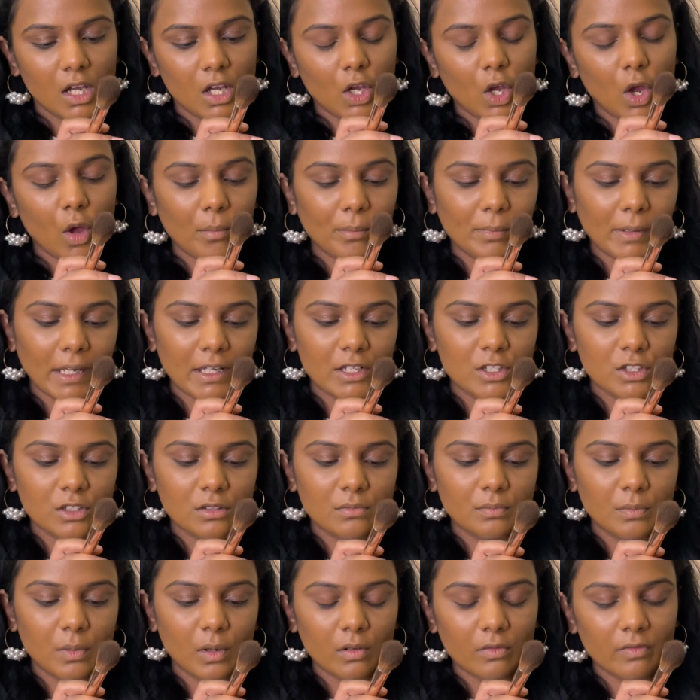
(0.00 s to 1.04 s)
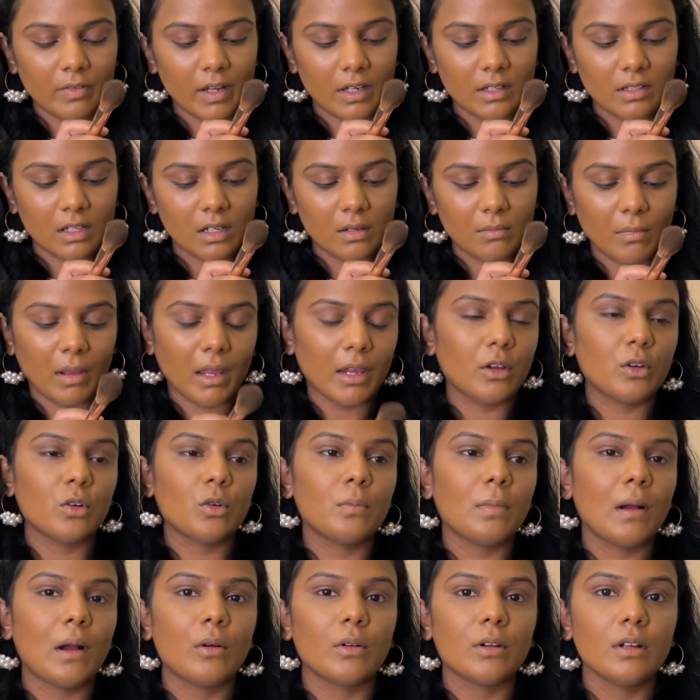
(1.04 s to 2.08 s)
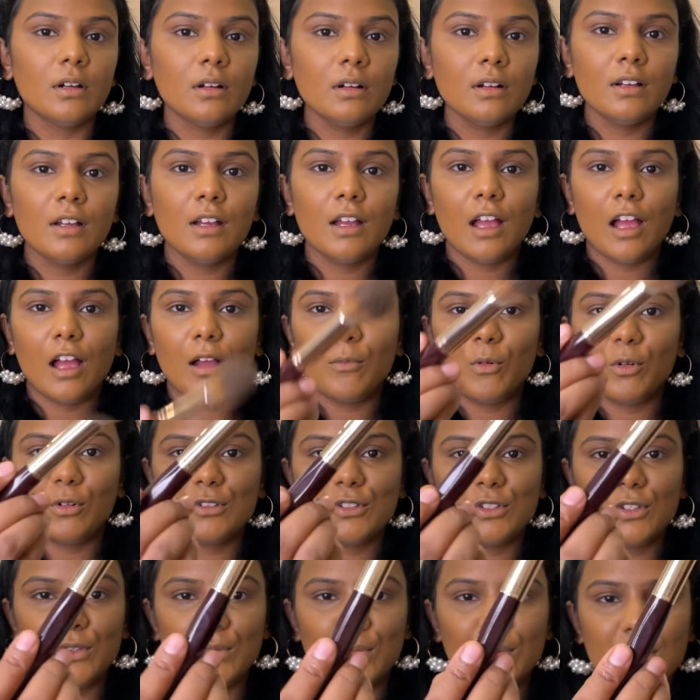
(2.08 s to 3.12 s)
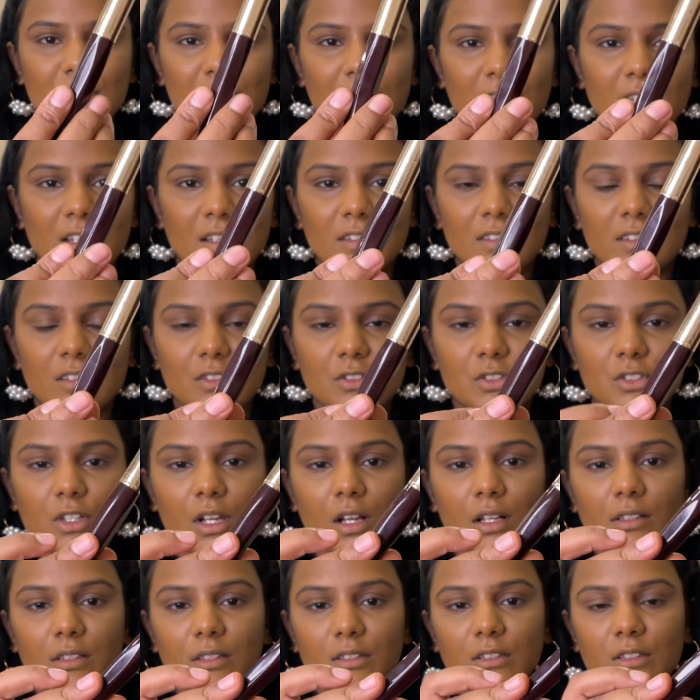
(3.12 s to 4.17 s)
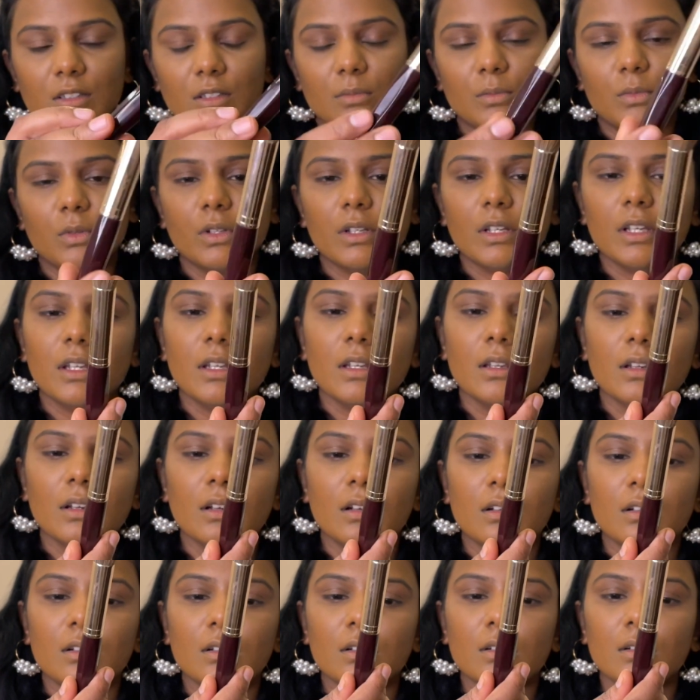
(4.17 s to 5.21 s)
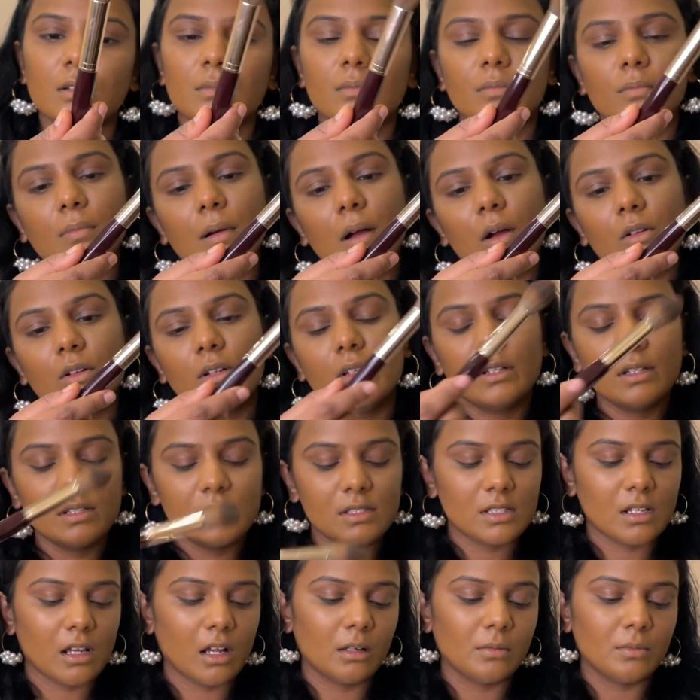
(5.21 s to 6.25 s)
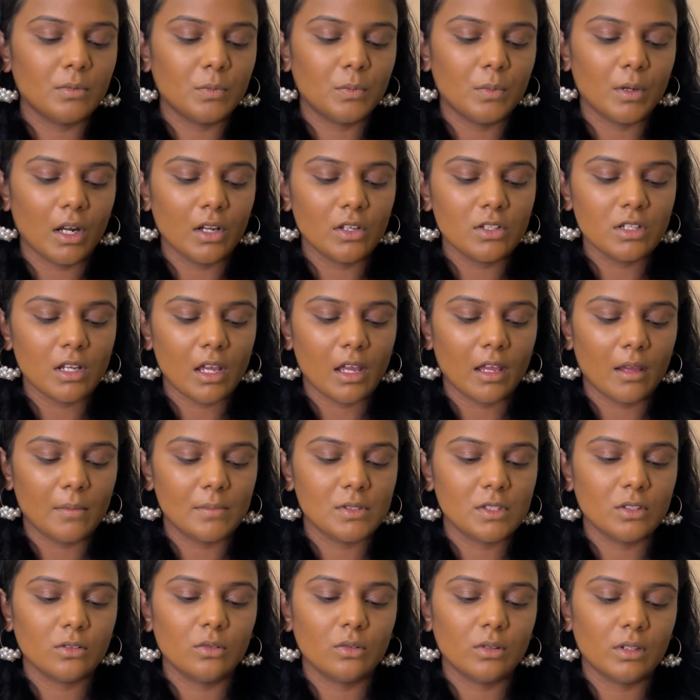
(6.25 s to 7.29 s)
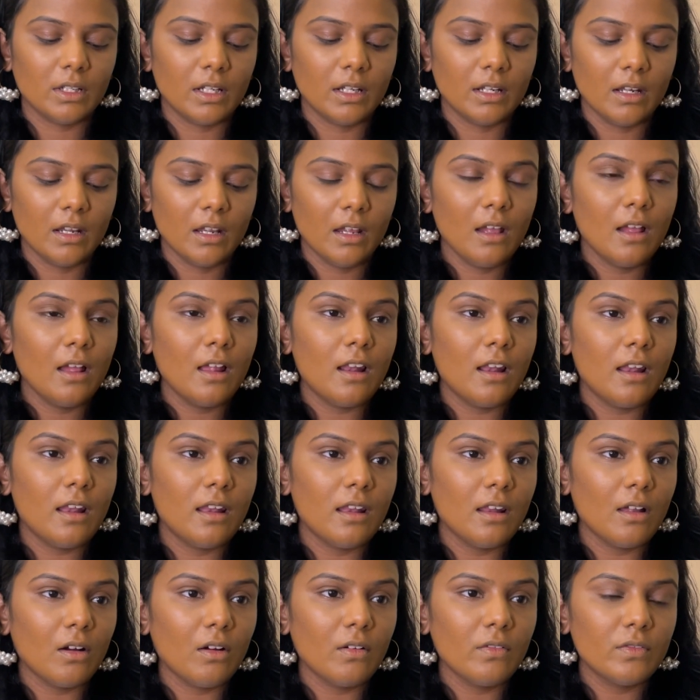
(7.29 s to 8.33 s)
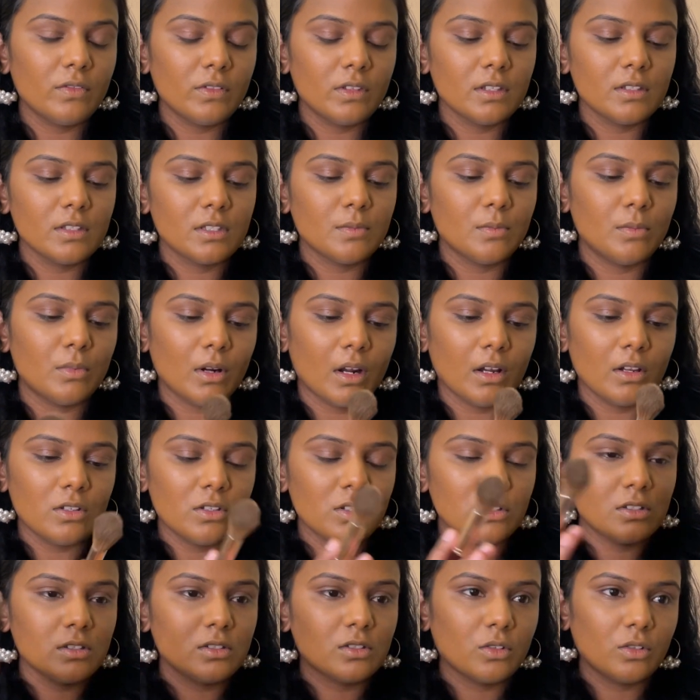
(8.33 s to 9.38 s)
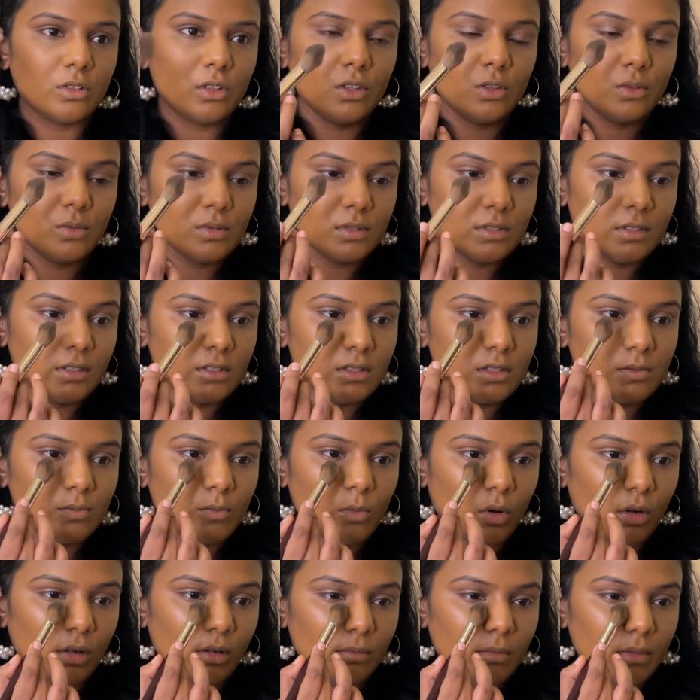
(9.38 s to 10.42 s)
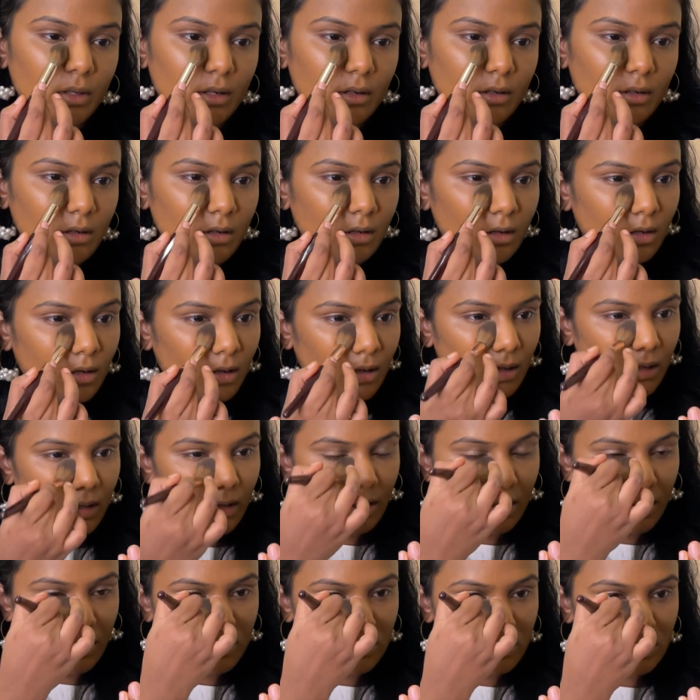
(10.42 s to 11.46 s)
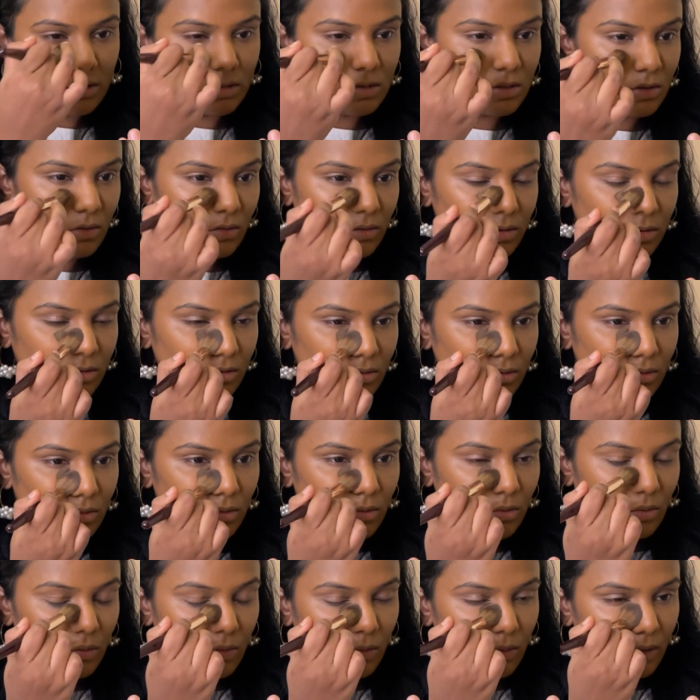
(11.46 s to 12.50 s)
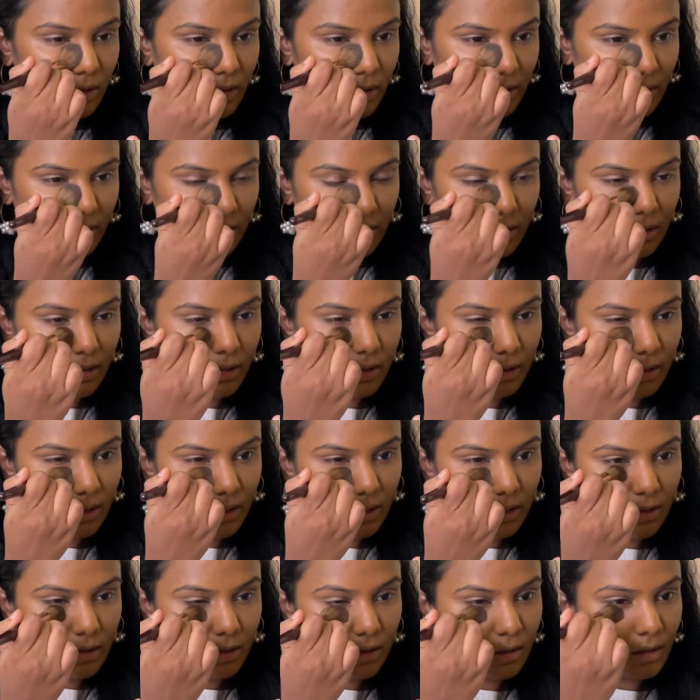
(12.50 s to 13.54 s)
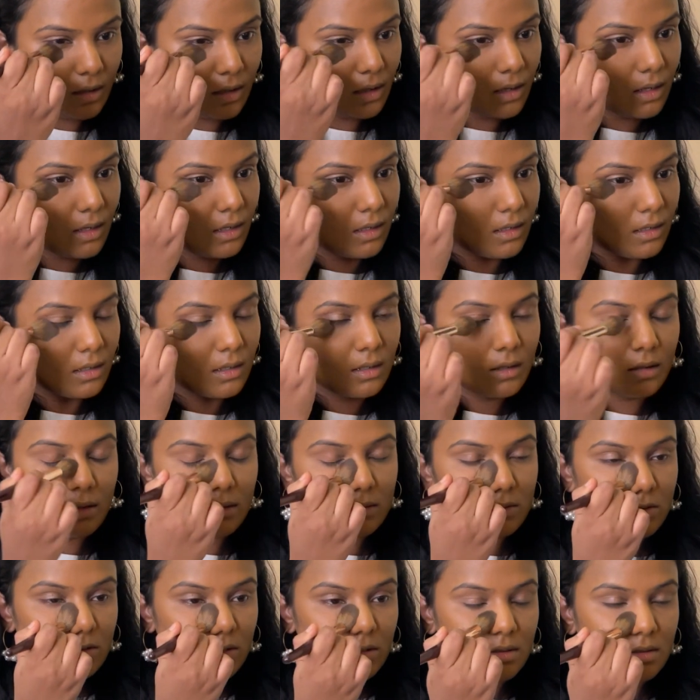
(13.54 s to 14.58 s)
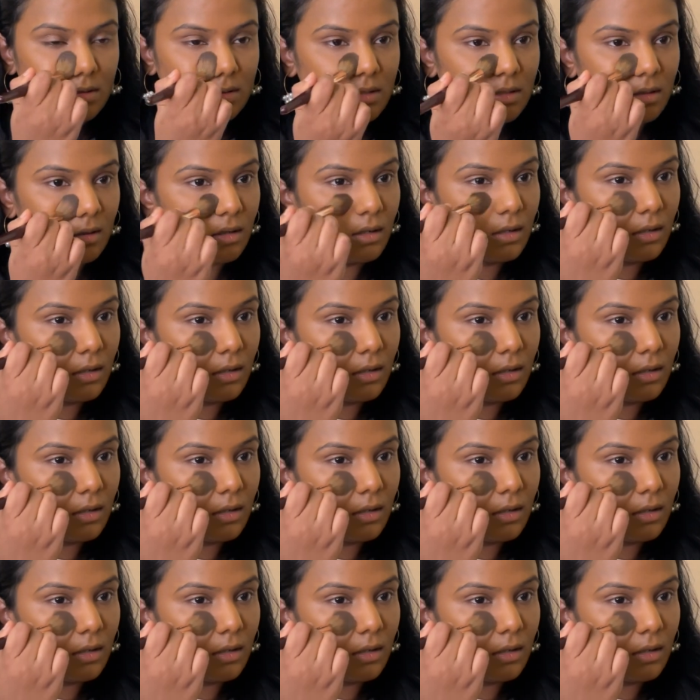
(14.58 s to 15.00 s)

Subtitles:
Complexion Perfecting Micro Powder. I'm also using the Charlotte Tilbury powder and sculpt brush. I absolutely love this brush. Just going to use this small mirror. I'm just going to go in and just